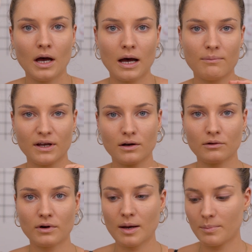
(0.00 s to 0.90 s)
I'm then gonna
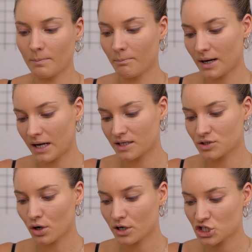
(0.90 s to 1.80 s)
grab my
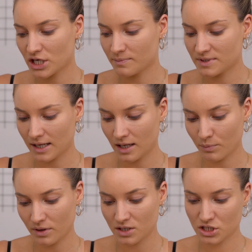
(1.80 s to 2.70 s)
Tarte Shape
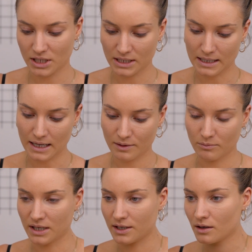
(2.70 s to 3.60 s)
Tape in the shade
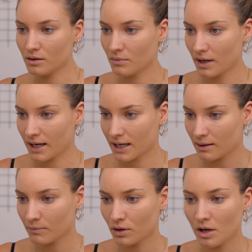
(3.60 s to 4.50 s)
Light Medium, and
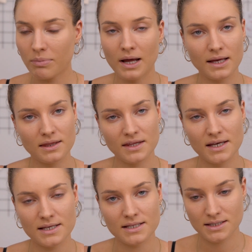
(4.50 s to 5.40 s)
I'm gonna apply
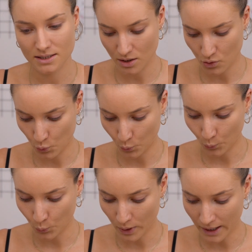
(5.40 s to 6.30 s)
this
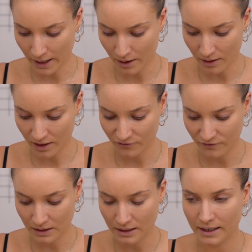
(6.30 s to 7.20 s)
where I
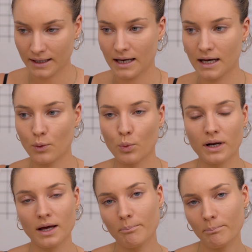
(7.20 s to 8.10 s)
feel like I
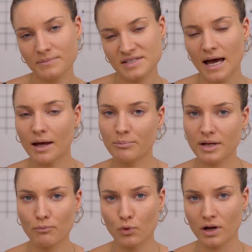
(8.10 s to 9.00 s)
want a tad
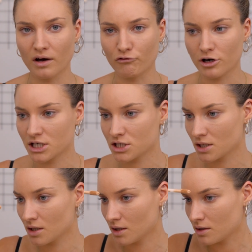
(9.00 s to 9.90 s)
bit more
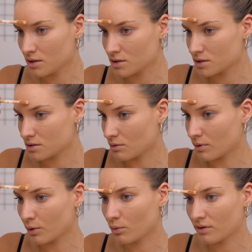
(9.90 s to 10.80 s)
coverage. So
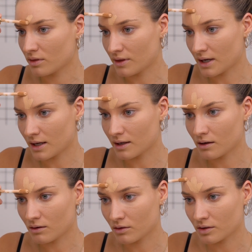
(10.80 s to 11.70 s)
I want that
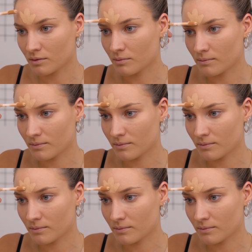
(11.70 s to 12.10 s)
on